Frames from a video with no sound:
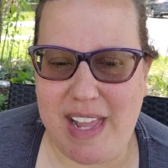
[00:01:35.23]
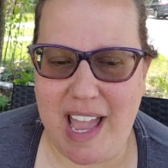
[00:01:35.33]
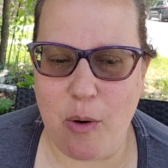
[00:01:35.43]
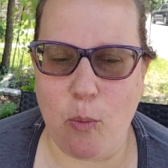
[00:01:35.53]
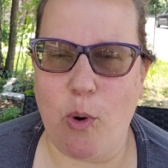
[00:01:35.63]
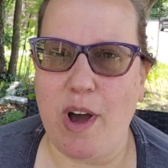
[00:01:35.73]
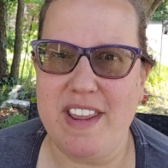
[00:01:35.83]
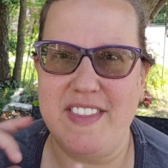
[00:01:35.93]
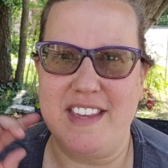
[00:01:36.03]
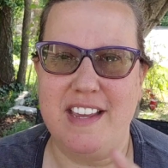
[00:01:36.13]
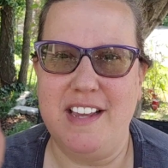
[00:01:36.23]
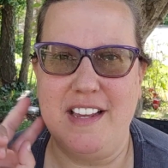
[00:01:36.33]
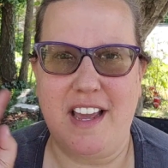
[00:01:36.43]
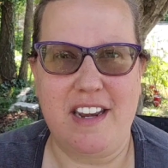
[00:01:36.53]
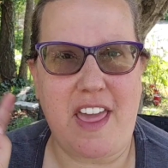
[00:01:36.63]

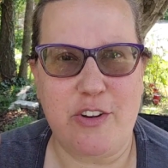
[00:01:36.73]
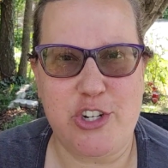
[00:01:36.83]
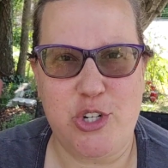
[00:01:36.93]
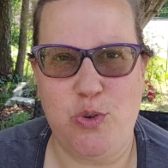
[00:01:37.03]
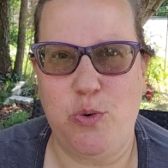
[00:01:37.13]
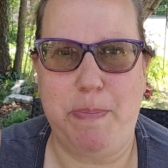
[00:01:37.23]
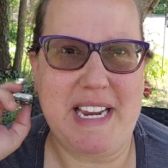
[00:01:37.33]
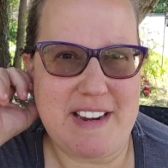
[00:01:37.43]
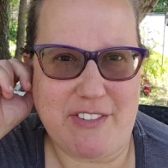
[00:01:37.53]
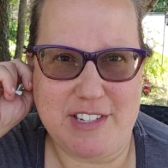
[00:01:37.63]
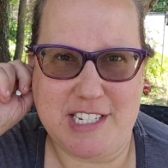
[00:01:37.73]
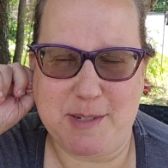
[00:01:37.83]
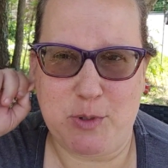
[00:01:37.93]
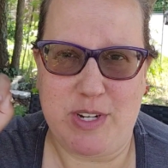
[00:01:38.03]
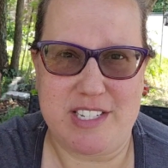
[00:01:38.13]
another two big differences
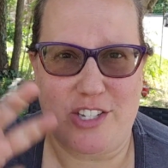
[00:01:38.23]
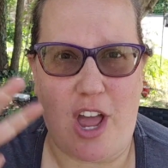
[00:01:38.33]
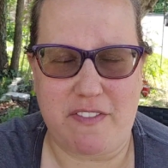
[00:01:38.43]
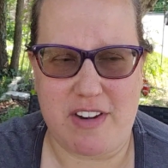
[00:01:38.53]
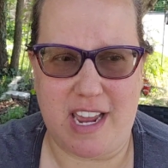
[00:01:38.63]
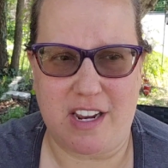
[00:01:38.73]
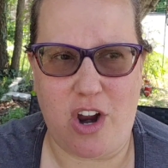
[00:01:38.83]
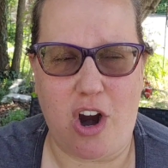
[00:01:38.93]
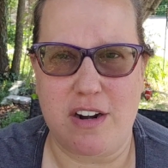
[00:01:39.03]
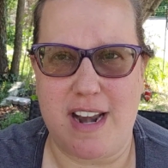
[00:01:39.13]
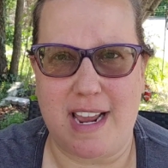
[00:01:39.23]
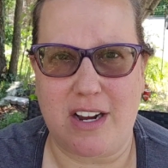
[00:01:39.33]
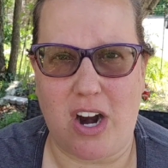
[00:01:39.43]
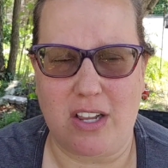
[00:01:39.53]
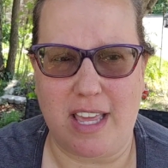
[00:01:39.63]
between softneck and hardneck
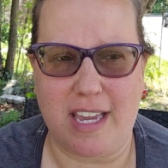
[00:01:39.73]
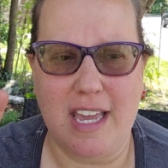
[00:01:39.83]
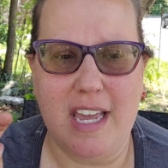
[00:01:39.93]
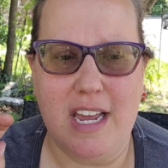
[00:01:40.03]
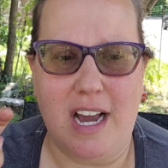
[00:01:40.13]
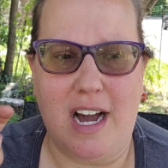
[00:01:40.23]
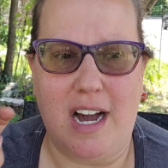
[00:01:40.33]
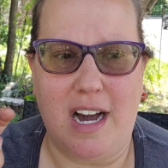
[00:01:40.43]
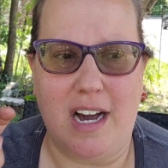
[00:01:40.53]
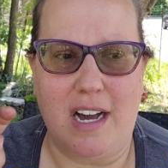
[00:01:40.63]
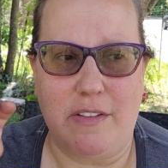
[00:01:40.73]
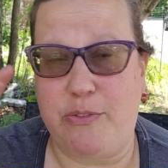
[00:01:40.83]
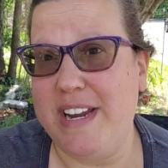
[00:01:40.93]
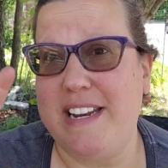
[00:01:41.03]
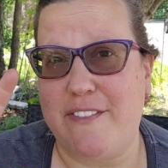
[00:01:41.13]
garlic,
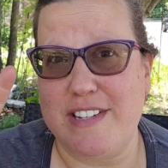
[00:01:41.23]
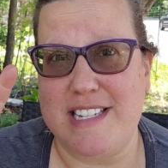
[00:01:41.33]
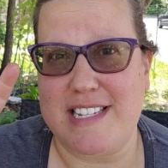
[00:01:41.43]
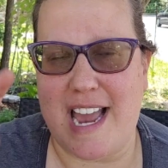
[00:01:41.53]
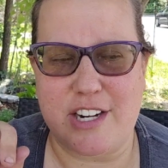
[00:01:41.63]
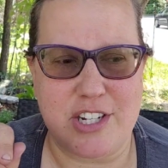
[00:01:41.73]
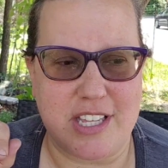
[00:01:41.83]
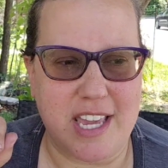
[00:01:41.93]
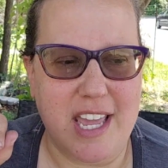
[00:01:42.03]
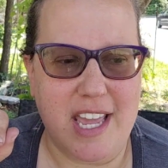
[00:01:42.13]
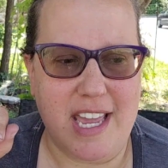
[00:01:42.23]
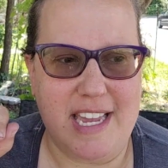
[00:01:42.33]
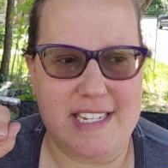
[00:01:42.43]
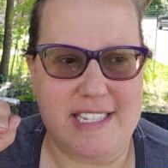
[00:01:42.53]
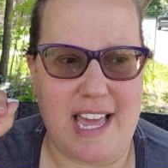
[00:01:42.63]
three differences actually,
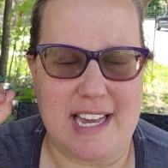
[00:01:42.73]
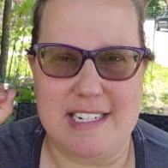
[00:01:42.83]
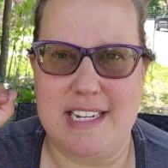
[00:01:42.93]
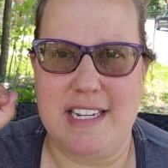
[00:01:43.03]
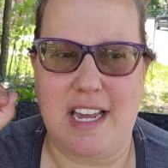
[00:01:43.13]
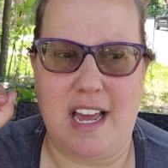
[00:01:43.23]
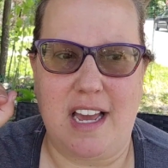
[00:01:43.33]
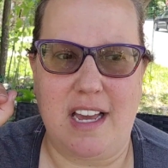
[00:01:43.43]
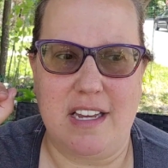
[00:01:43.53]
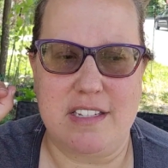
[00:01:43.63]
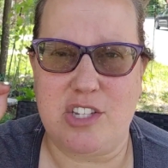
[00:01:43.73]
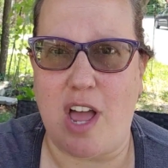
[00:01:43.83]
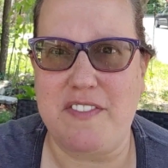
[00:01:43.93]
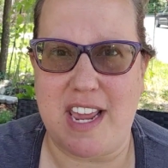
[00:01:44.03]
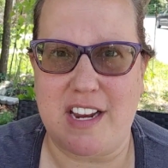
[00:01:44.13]
is that
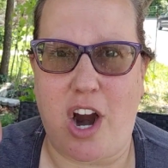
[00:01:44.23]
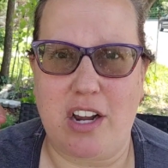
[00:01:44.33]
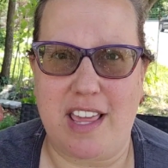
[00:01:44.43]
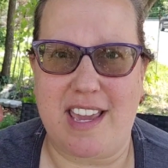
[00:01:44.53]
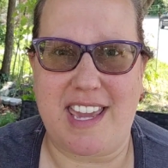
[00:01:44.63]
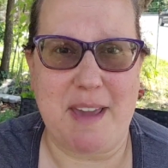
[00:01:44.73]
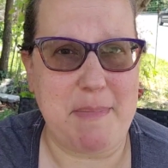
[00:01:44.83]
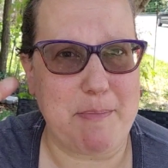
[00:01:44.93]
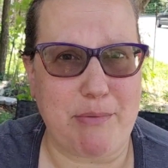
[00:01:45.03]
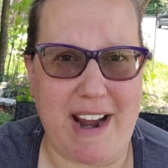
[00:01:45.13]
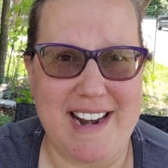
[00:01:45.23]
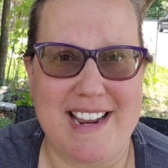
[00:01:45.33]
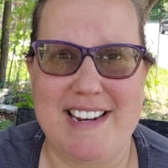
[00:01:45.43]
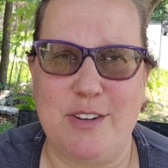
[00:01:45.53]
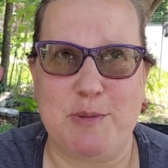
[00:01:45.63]
softneck garlic can be
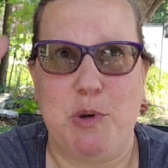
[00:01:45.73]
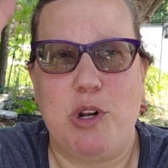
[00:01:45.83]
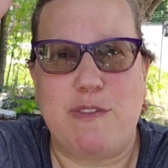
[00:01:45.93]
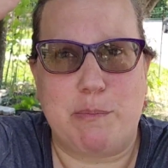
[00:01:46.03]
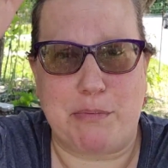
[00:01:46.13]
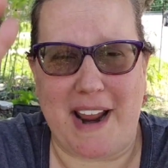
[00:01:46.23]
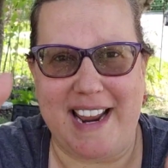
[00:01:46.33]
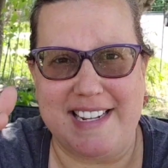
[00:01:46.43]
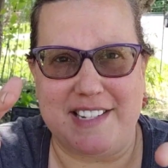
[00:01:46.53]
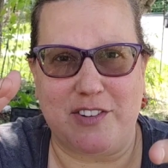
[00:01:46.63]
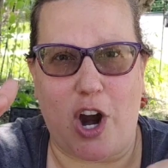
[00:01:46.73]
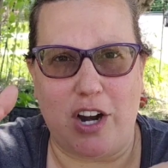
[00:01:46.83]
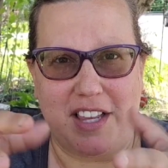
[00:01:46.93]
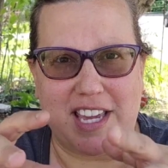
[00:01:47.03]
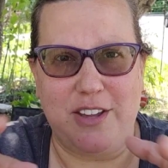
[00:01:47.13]
braided, those beautiful braids of
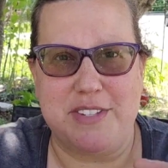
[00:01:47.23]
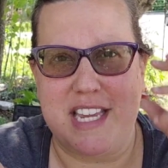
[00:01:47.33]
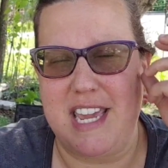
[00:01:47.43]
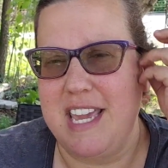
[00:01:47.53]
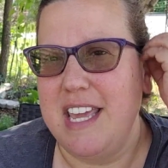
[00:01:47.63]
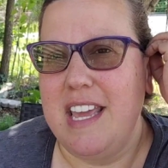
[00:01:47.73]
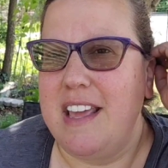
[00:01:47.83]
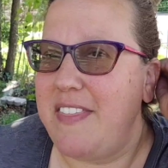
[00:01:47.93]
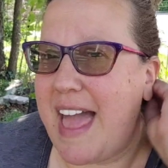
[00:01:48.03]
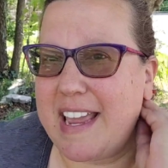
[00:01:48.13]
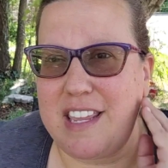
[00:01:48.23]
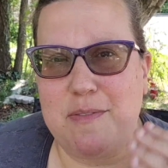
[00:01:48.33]
garlic you see. That